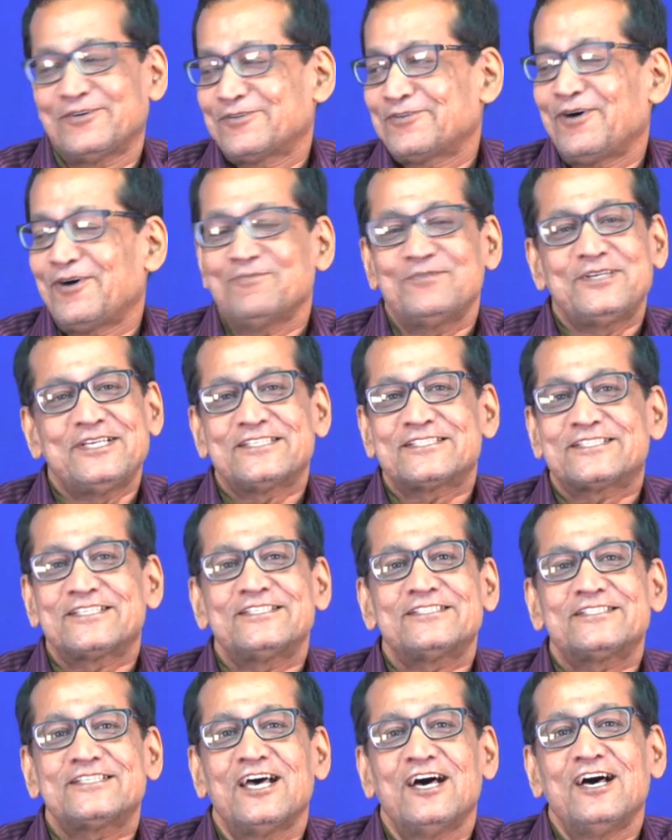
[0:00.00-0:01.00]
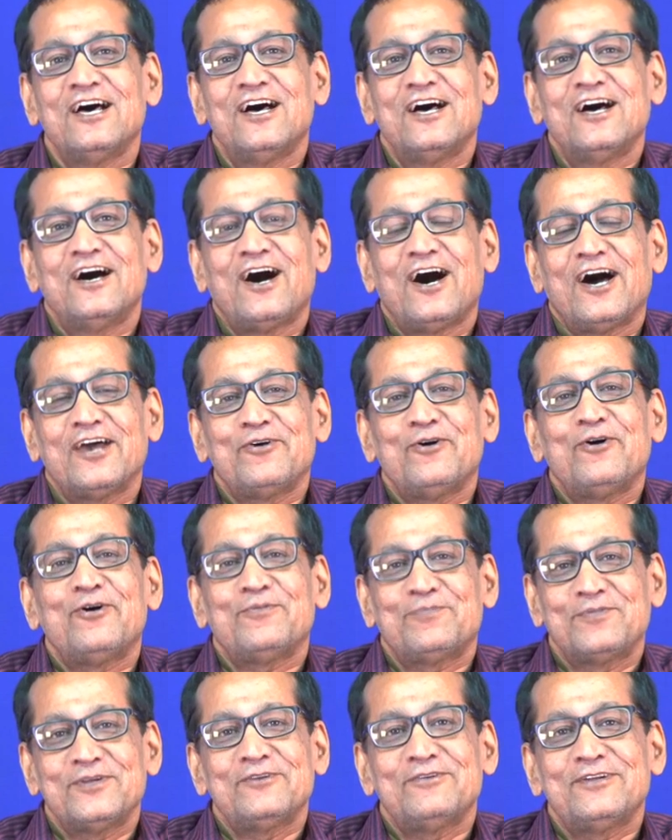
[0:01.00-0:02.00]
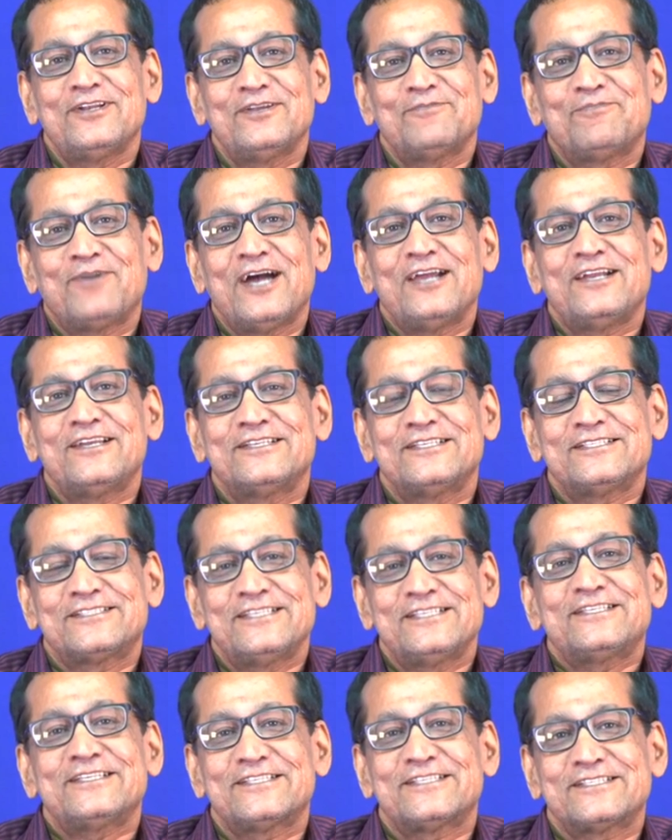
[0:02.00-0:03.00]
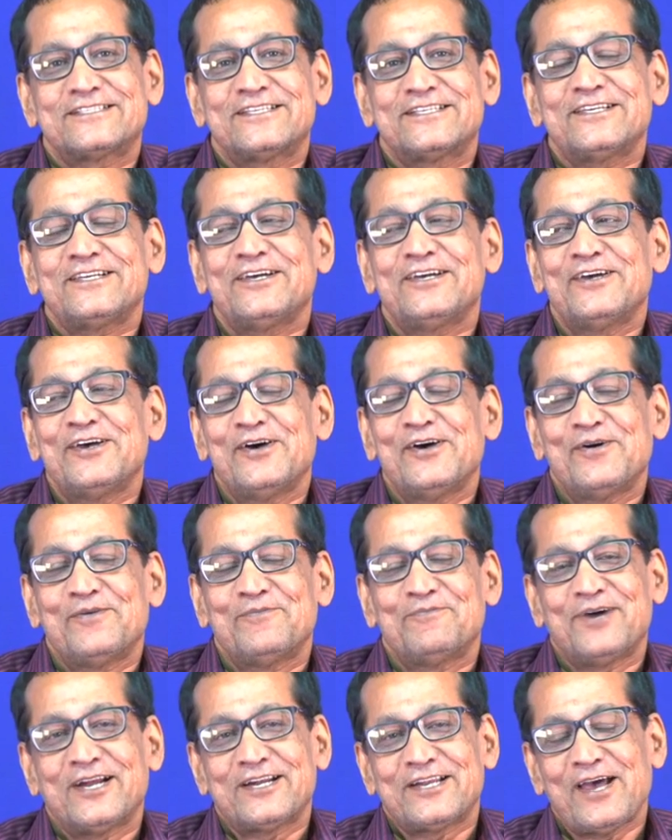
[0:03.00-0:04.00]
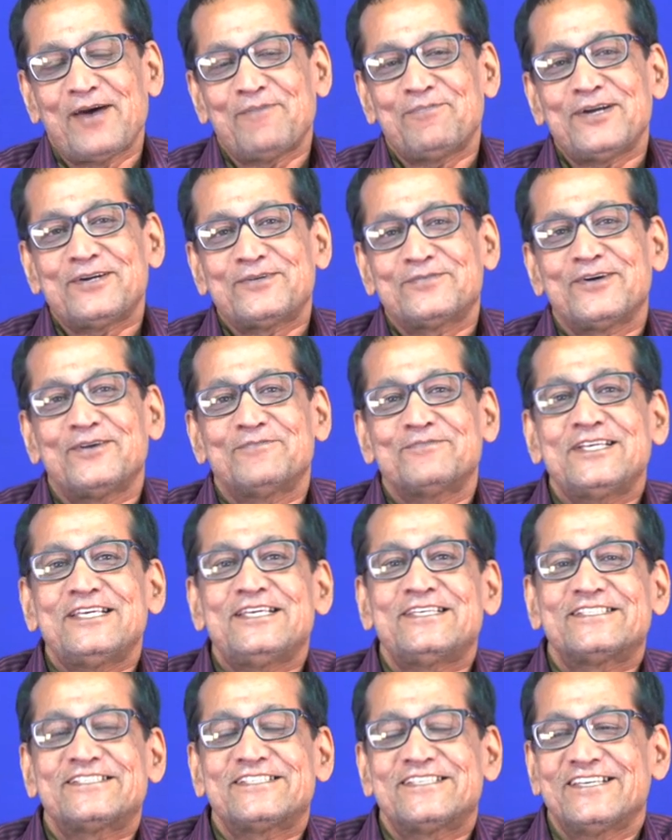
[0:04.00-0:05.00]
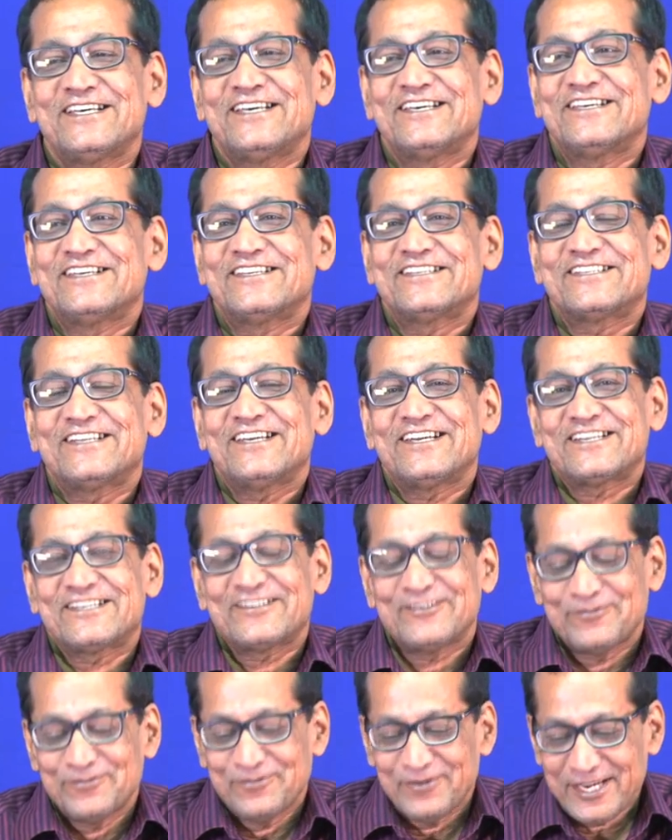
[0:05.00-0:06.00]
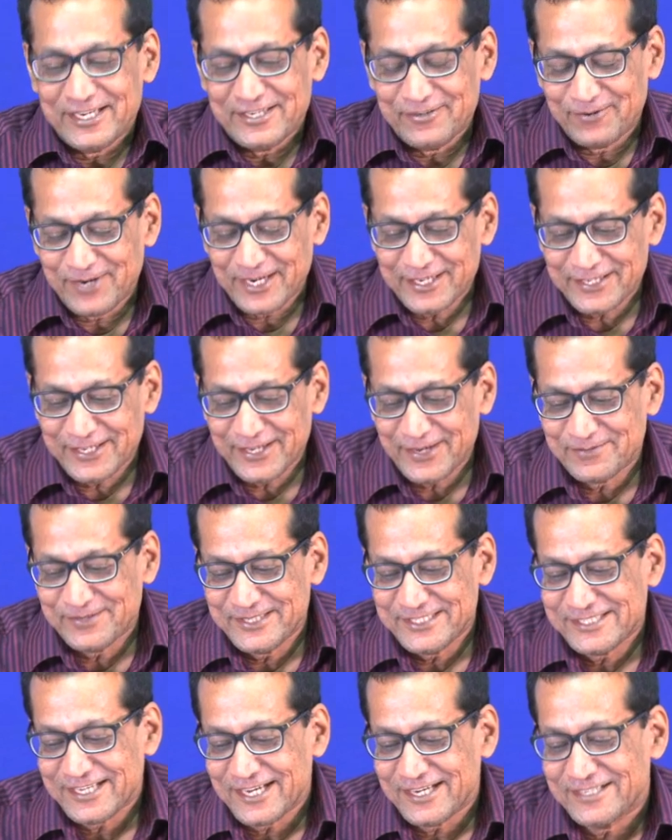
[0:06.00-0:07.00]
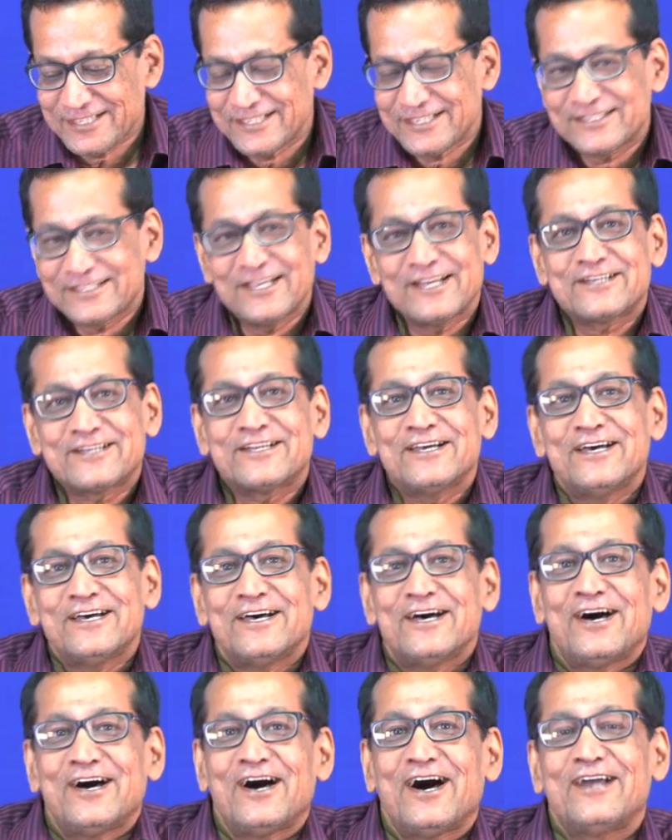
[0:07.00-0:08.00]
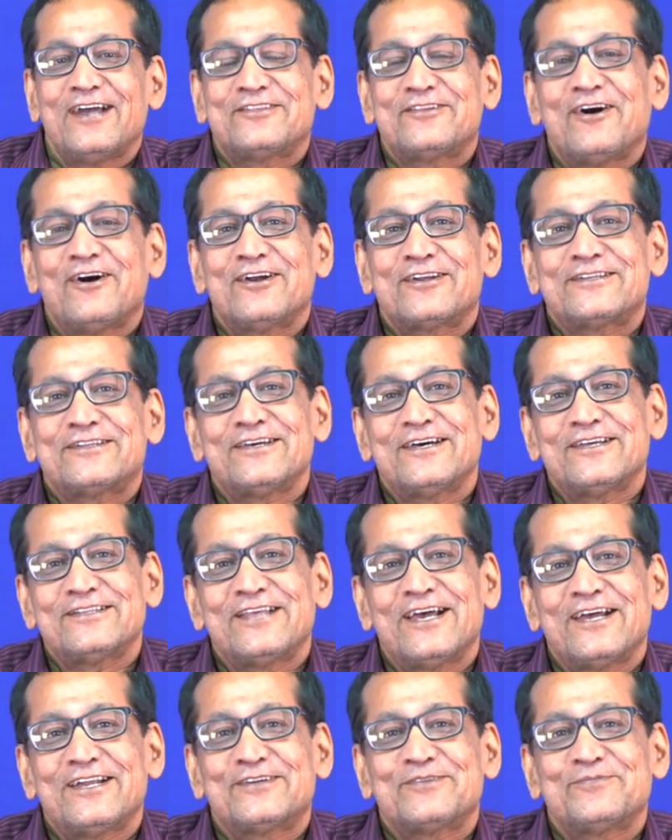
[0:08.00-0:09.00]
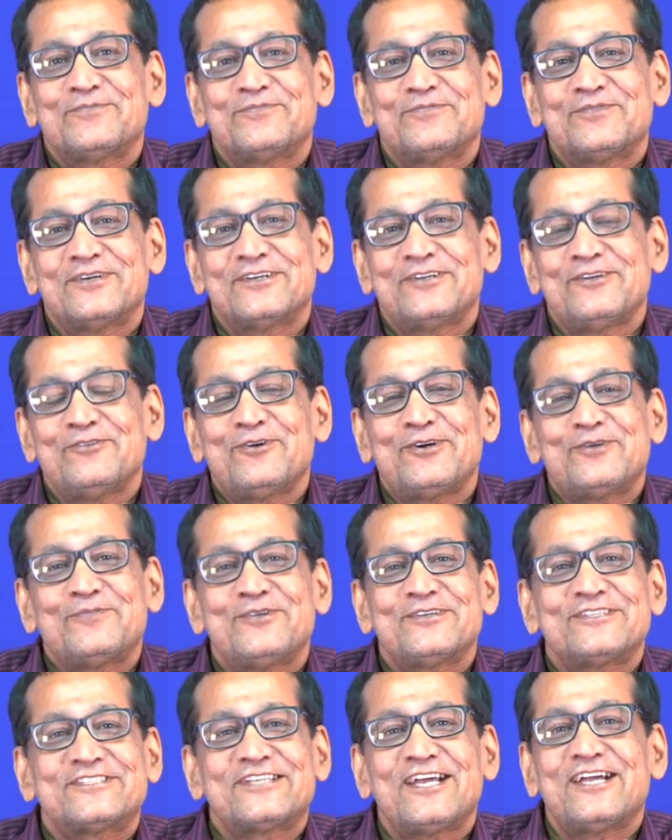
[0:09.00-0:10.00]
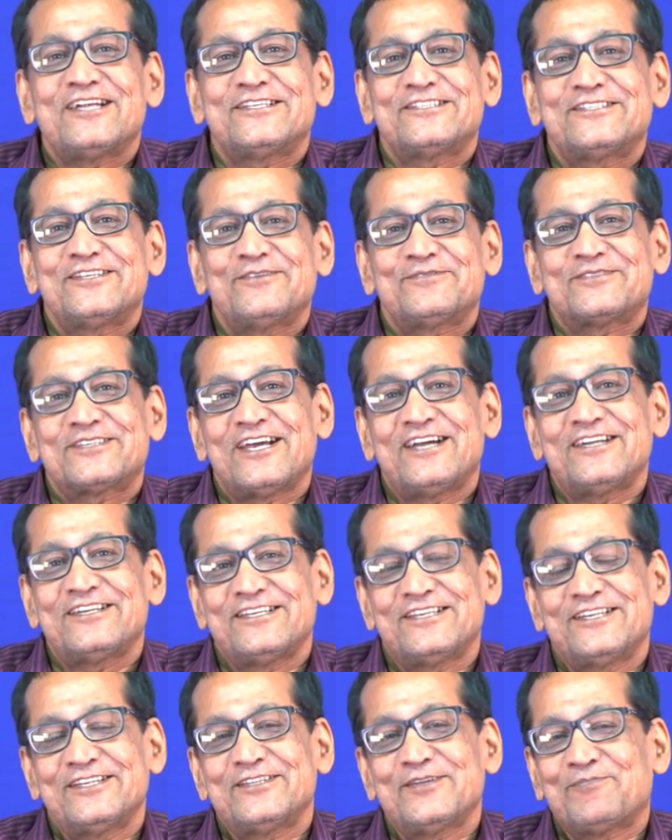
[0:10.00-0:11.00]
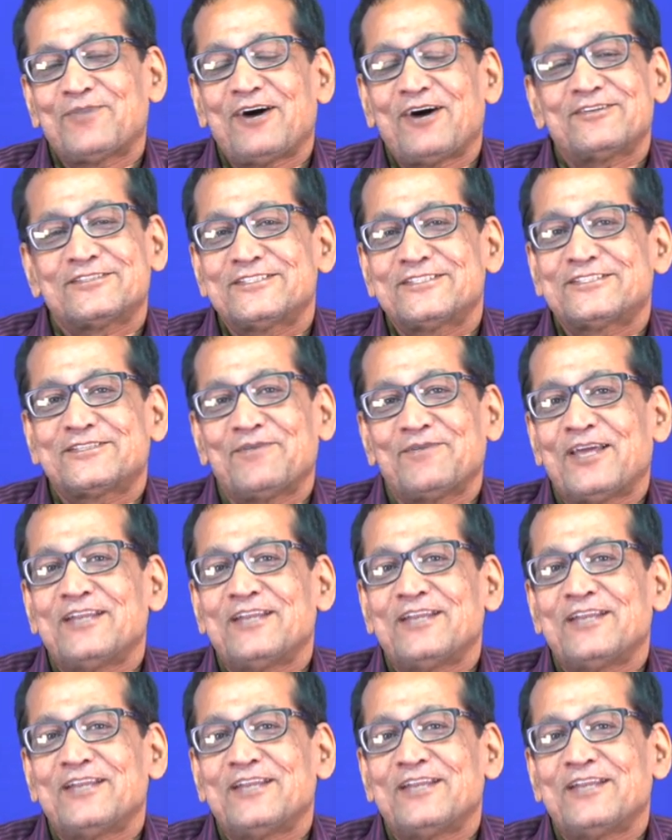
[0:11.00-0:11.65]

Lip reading: combinations. I hope you will find this interesting. But apart from this, that what I have decided, that I thought that load flow studies you have studied in the power system